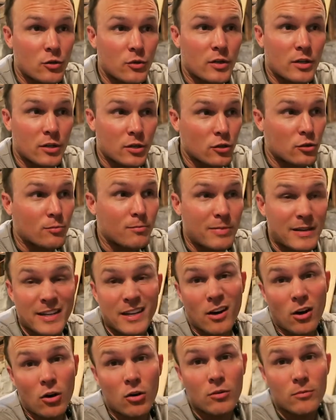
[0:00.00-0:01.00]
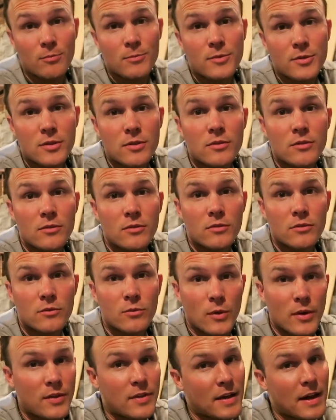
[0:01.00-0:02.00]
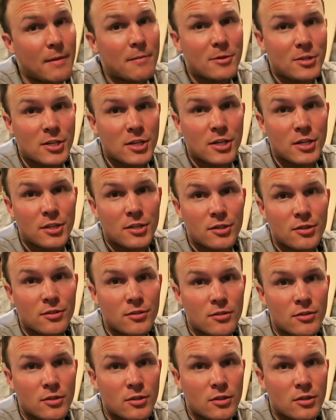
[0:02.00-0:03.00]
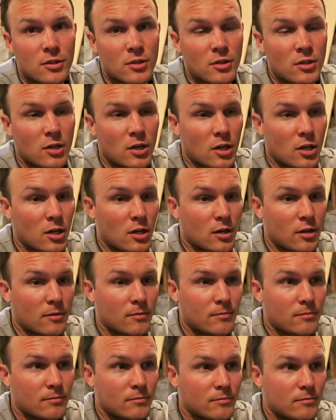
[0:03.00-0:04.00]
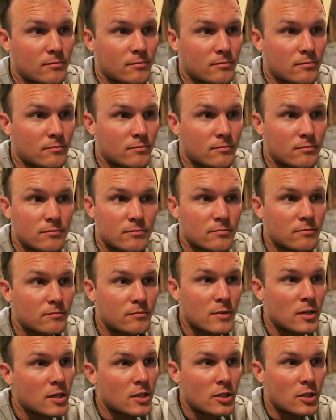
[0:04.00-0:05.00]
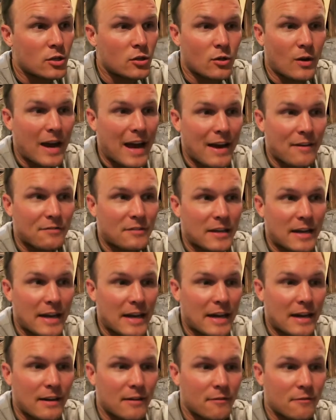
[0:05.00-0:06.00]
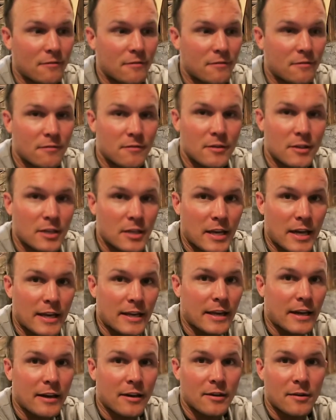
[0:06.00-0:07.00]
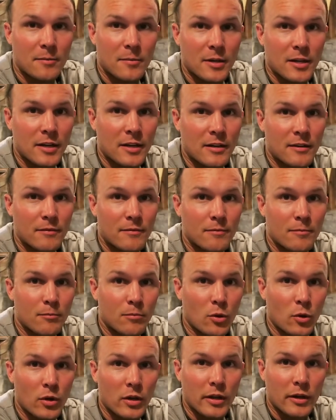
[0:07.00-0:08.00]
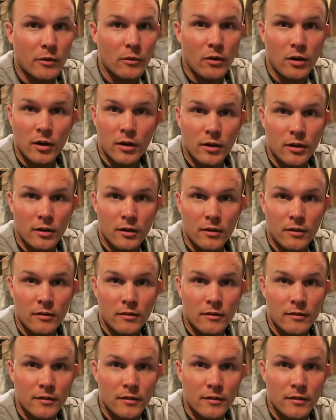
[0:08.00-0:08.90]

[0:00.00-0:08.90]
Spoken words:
you can do big homes with that machine. You don't have to have the 8 gallon a minute boiling water